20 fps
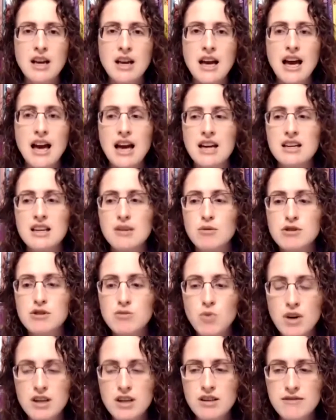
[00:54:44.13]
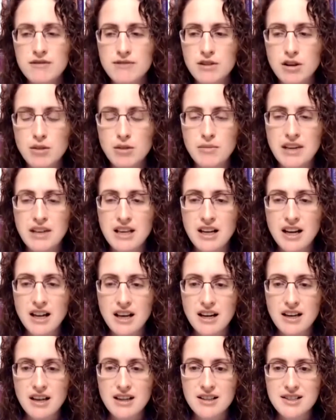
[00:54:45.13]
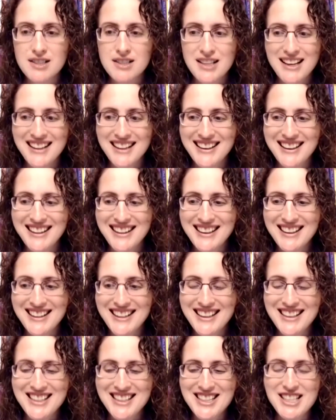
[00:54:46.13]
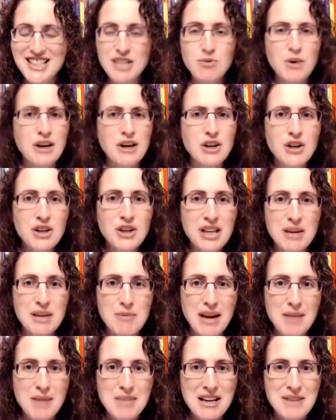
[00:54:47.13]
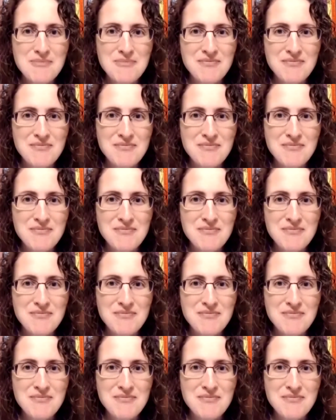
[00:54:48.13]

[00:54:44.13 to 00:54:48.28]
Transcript: And it was wonderful because she'd want a cookie maybe.